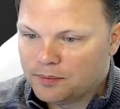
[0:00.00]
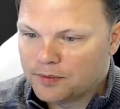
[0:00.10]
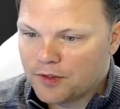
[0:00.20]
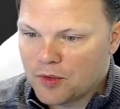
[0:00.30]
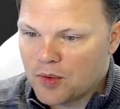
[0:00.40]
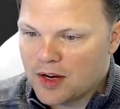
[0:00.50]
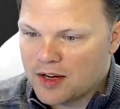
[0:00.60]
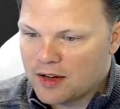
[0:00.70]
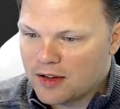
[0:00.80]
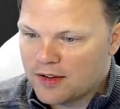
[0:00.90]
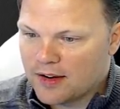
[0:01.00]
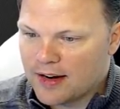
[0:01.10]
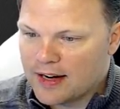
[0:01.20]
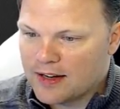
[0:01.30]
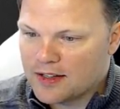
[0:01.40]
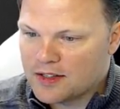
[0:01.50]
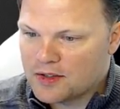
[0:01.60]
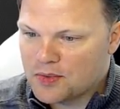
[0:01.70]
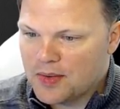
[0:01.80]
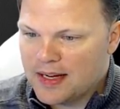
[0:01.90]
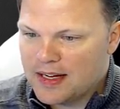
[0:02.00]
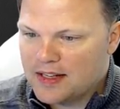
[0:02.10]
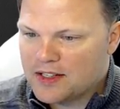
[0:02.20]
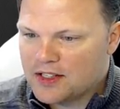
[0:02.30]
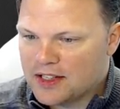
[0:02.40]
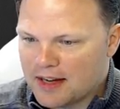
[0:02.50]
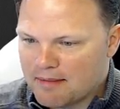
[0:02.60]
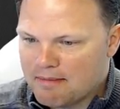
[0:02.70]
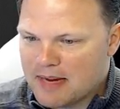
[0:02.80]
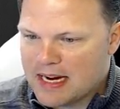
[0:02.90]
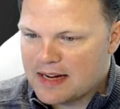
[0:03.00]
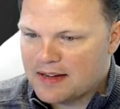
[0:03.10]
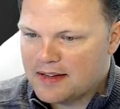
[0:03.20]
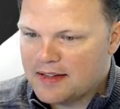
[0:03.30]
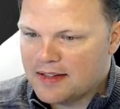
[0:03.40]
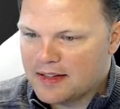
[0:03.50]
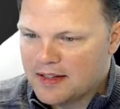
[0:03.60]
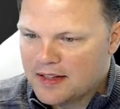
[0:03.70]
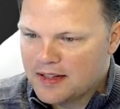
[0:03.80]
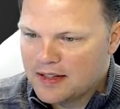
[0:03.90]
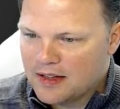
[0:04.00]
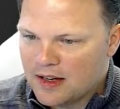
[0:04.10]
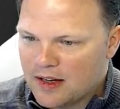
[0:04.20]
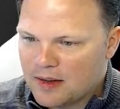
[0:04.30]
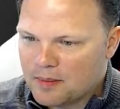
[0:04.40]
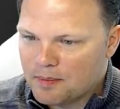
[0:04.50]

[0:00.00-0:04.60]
If you want, you can clear out icons as well. It's just like mail and a